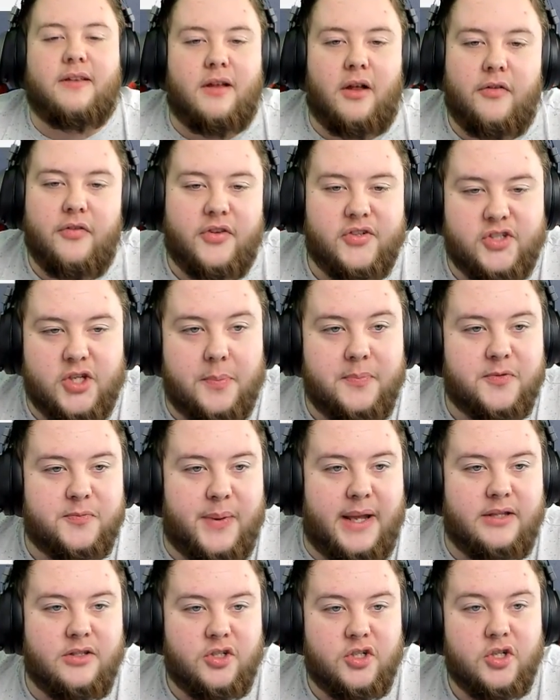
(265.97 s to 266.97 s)
on the subs
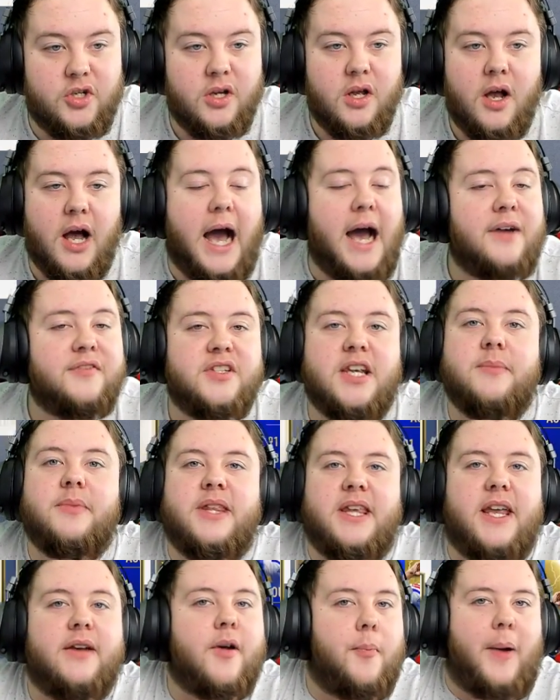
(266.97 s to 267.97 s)
bench. I have team of the
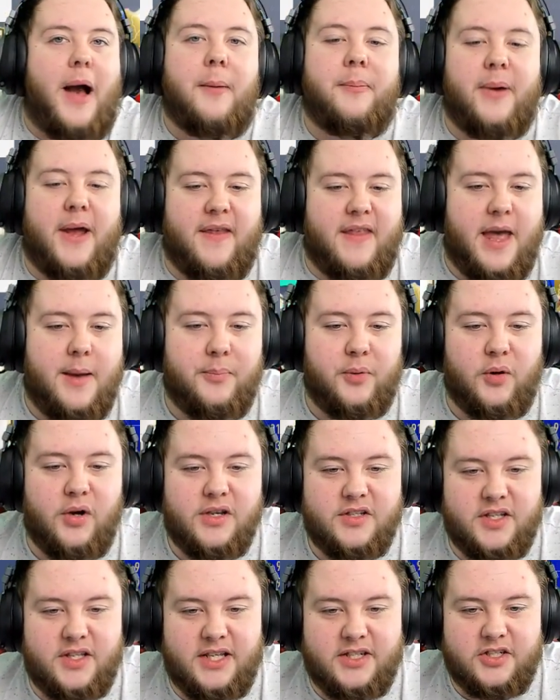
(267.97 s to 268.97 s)
year Mbappe there,
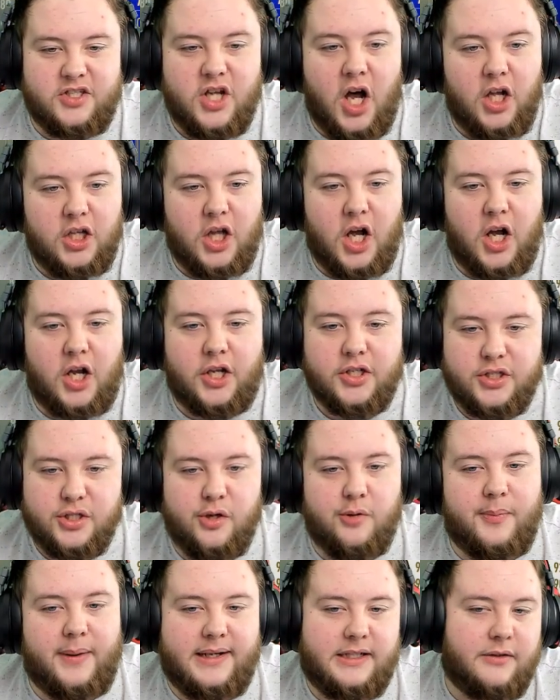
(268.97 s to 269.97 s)
boys, and there's not a lot I can do
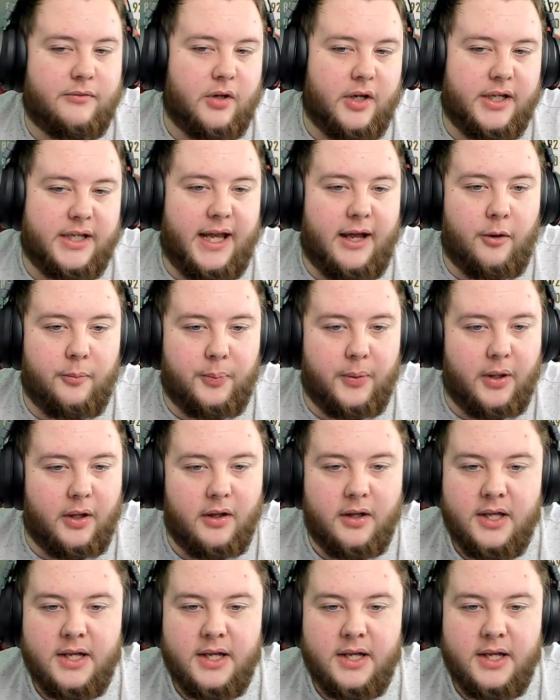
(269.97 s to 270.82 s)
about it right now, but